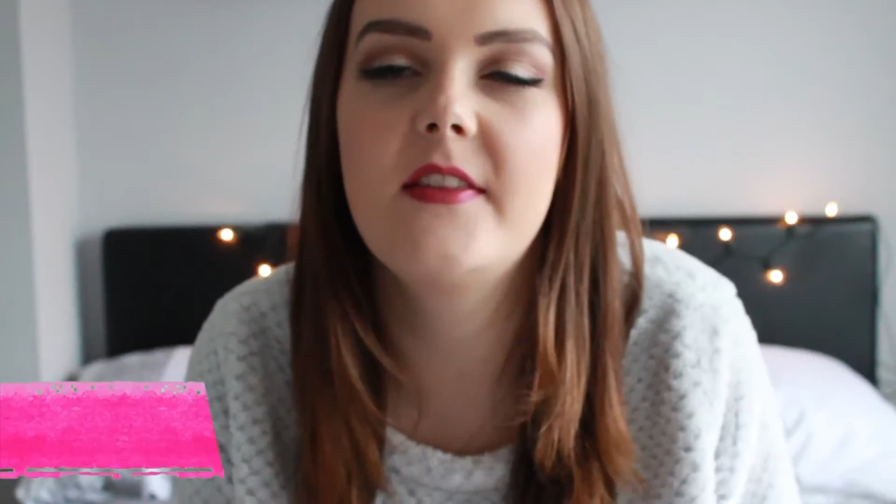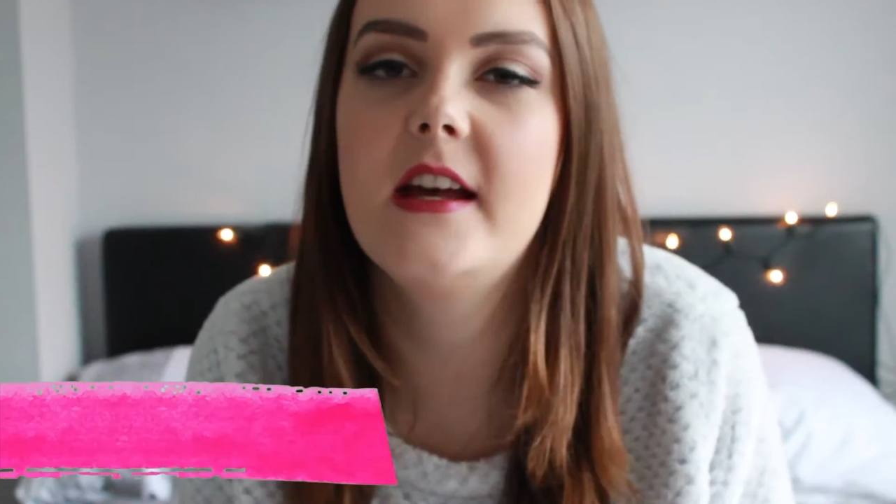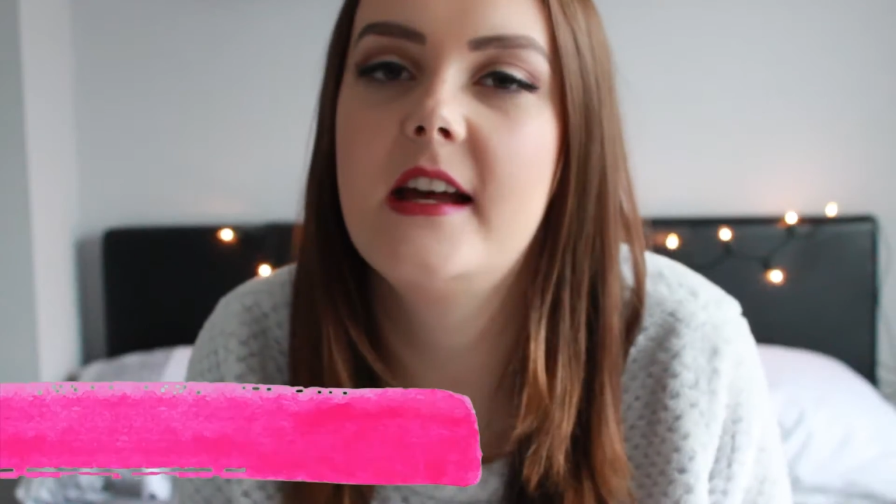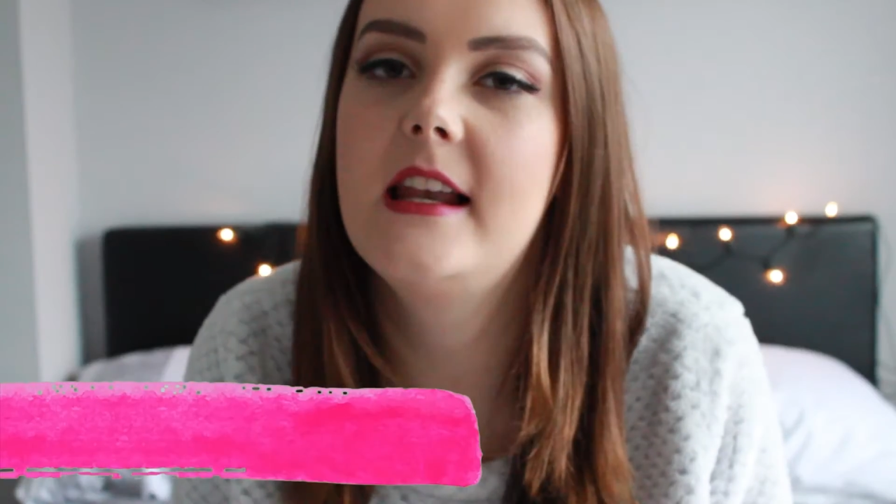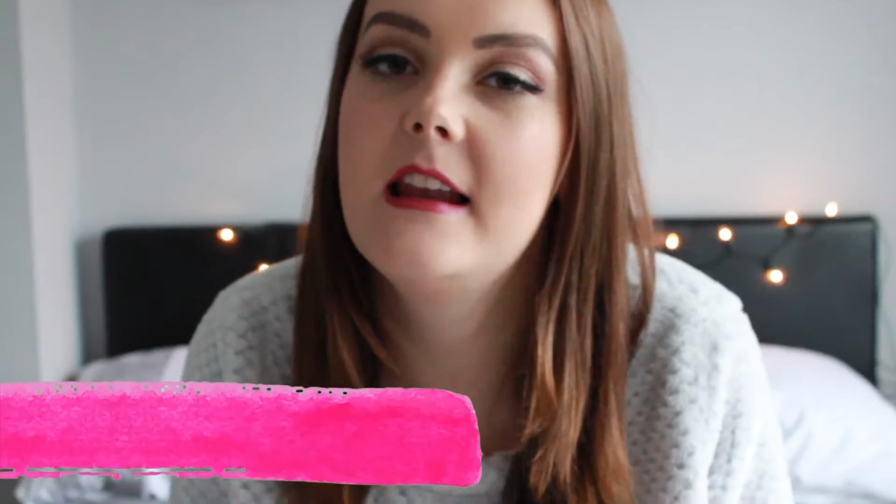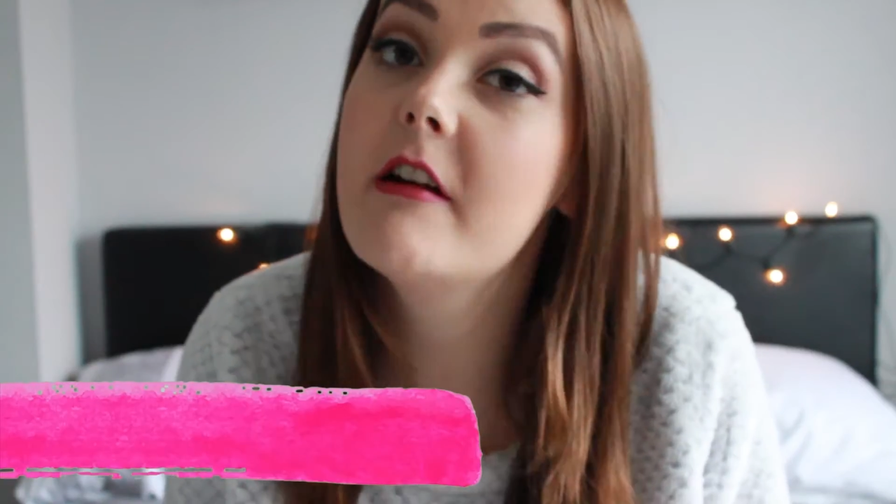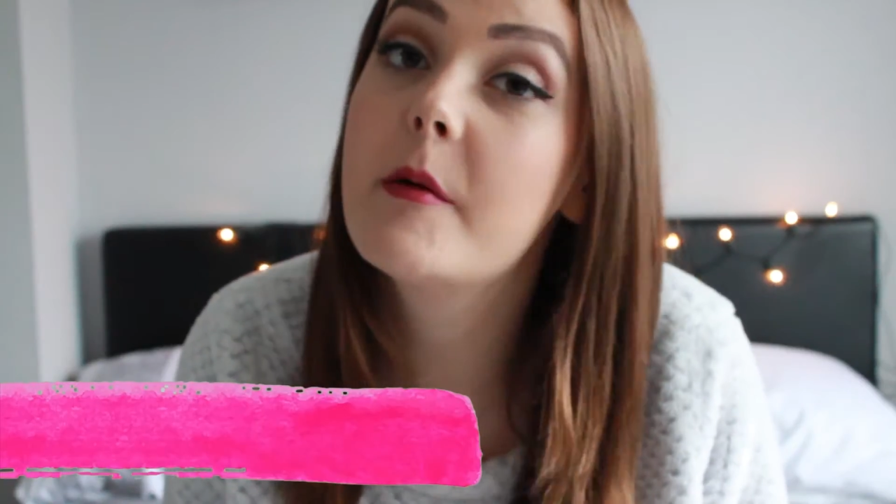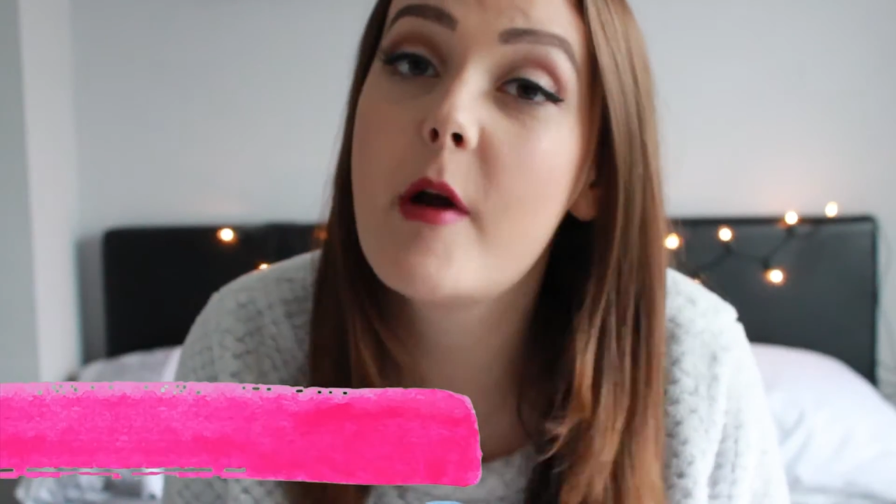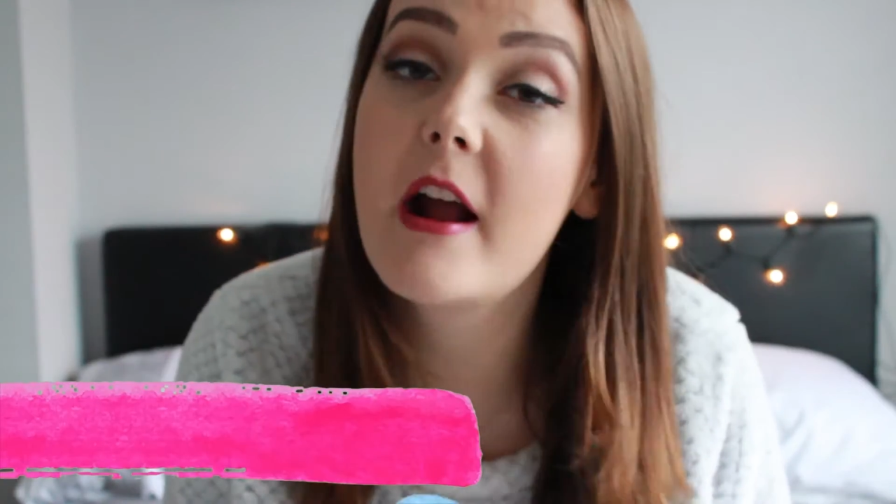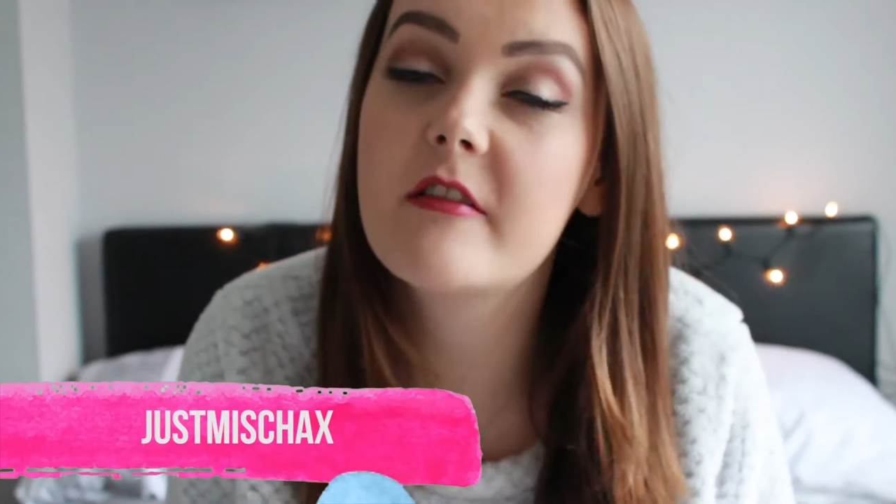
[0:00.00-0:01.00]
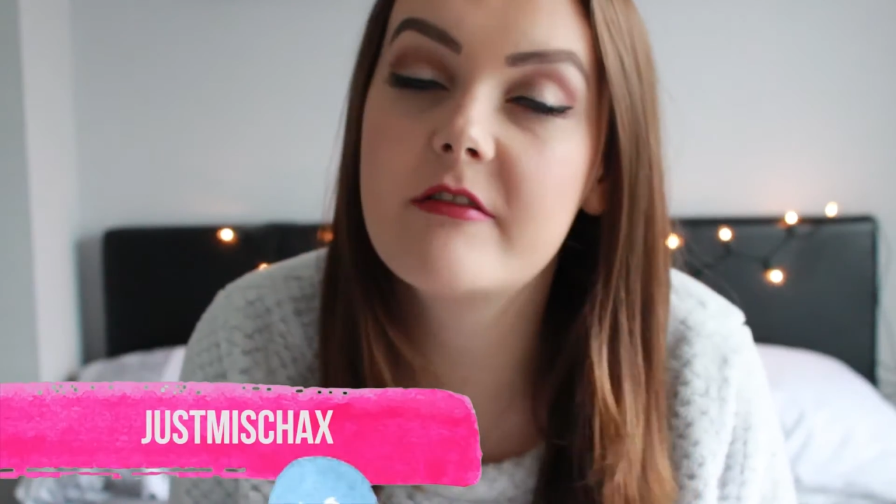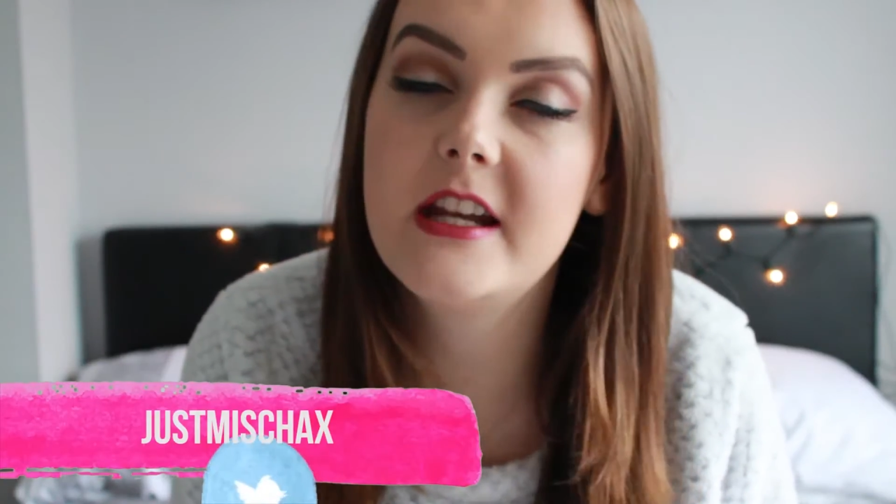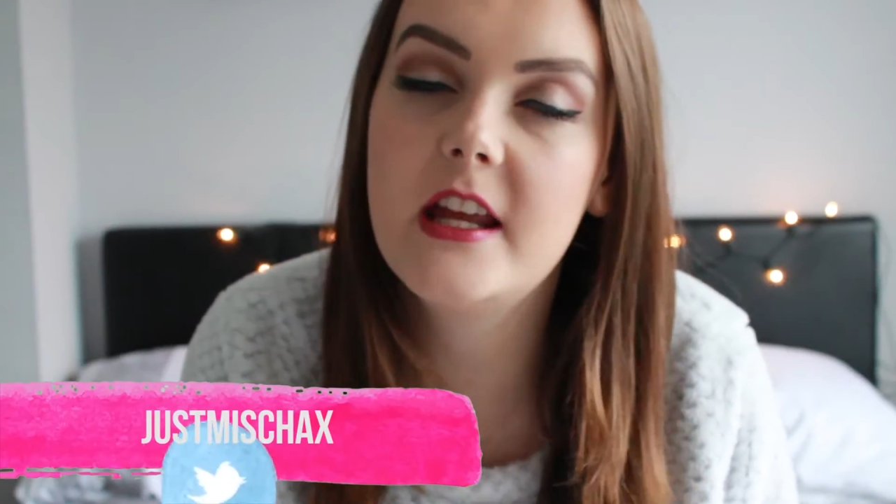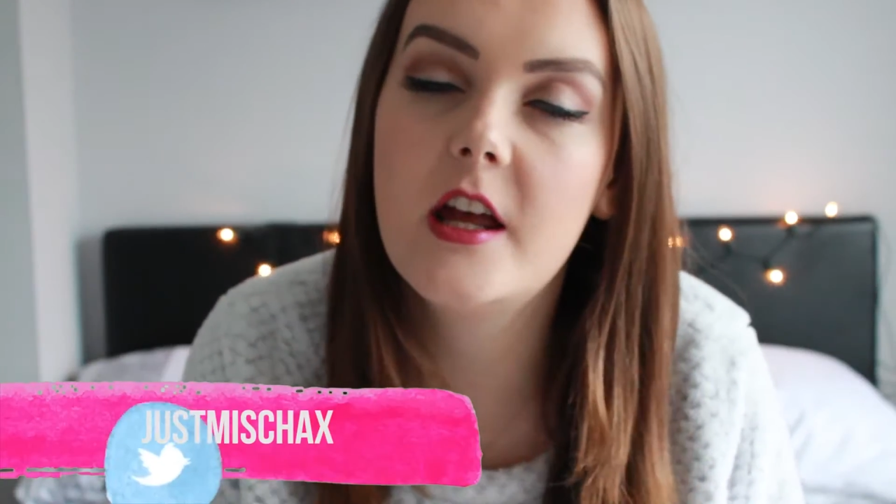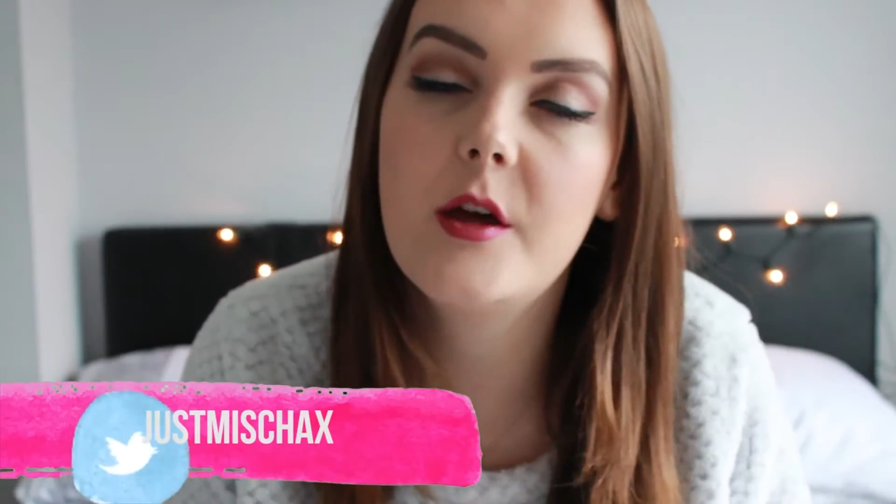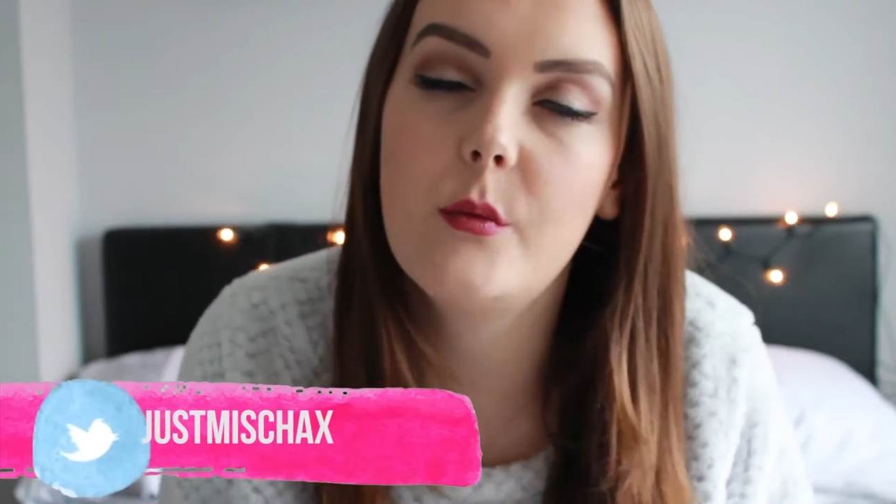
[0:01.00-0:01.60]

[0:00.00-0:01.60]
the lyric prank video,